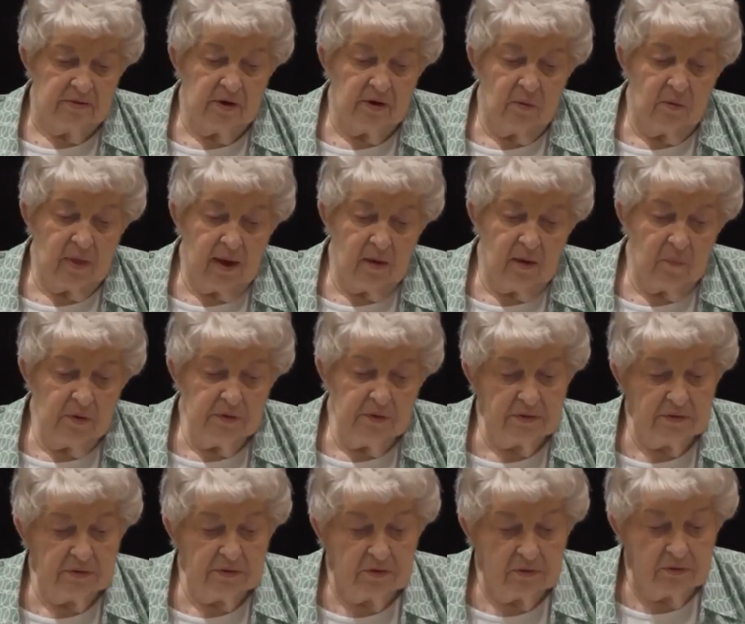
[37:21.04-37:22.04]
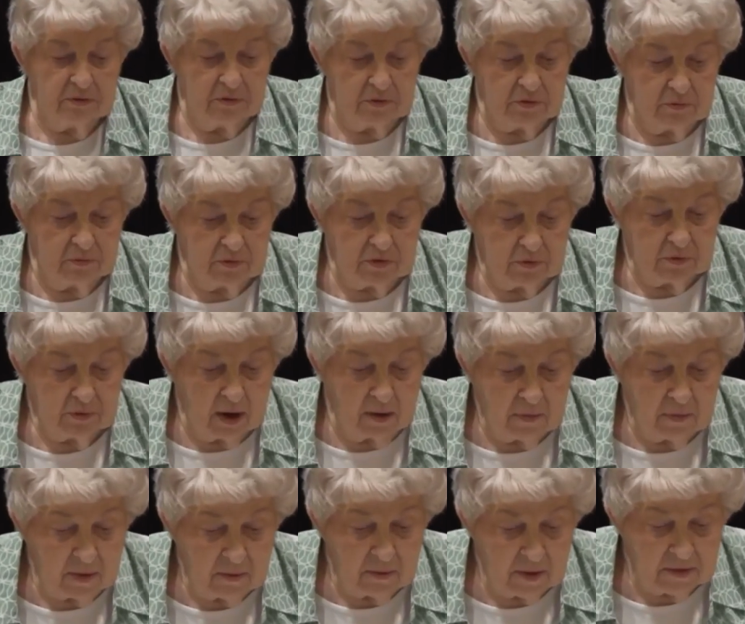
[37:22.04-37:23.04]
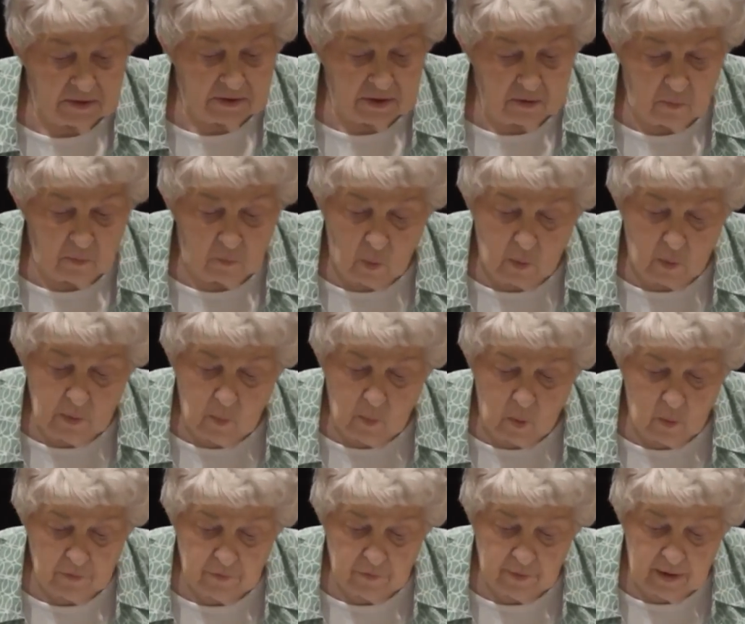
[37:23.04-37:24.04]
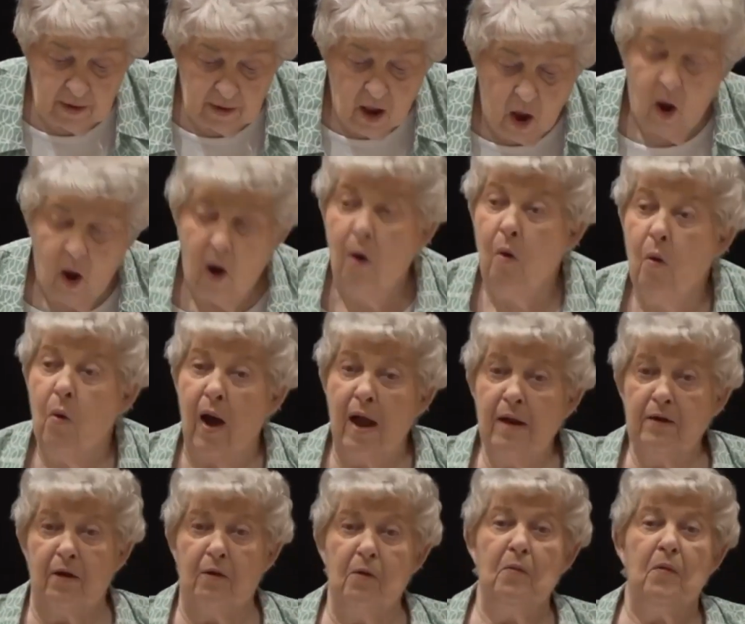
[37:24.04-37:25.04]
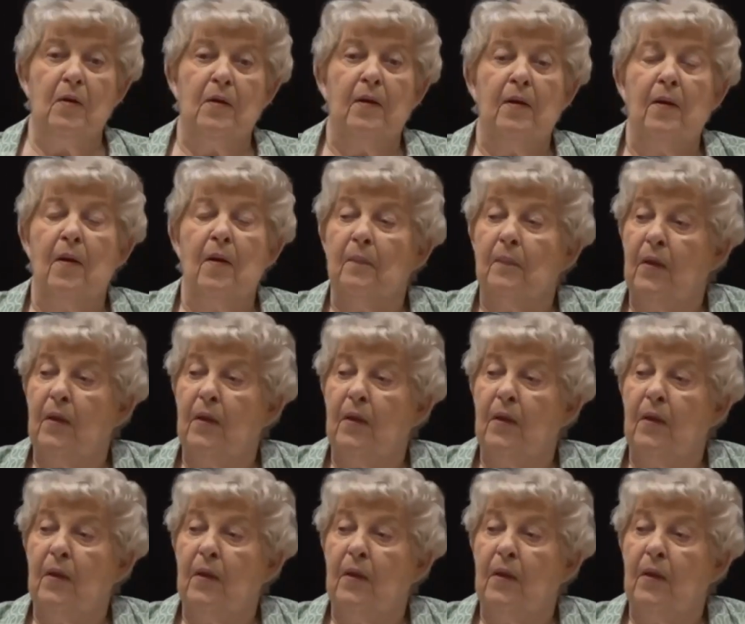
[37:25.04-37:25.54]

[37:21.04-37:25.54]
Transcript: so that was, I said one more thing. Oh, I know.